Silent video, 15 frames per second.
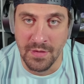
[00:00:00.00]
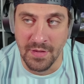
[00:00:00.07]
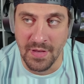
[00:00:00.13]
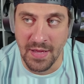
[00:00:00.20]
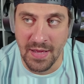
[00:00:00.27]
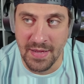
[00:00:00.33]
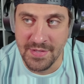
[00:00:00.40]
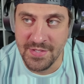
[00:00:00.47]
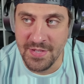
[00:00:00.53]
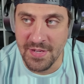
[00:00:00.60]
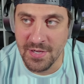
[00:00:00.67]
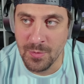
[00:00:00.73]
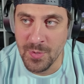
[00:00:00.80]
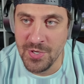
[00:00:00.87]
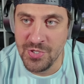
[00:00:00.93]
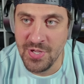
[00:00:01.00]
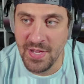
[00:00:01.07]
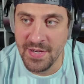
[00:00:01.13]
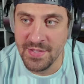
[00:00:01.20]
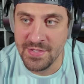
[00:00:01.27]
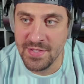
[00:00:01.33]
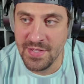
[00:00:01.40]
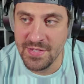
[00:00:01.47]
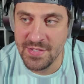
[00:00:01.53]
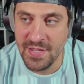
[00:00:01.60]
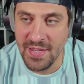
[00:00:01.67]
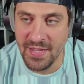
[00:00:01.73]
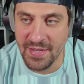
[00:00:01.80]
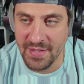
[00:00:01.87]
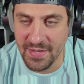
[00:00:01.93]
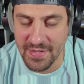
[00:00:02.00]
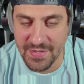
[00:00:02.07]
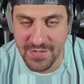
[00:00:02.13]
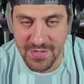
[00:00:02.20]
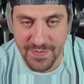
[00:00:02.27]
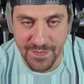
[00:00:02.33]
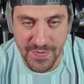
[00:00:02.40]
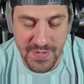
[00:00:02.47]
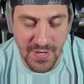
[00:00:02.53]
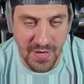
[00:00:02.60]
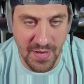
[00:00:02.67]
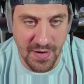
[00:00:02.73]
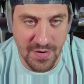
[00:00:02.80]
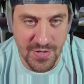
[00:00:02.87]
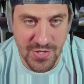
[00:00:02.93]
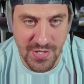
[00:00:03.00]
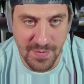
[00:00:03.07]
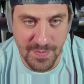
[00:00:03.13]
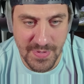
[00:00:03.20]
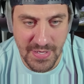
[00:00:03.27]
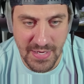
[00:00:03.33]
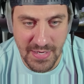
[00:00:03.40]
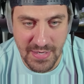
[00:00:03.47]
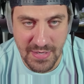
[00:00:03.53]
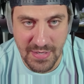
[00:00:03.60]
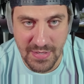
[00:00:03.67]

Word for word: Nah, I see a Quinjet. Is this? A, it is. An airship deck.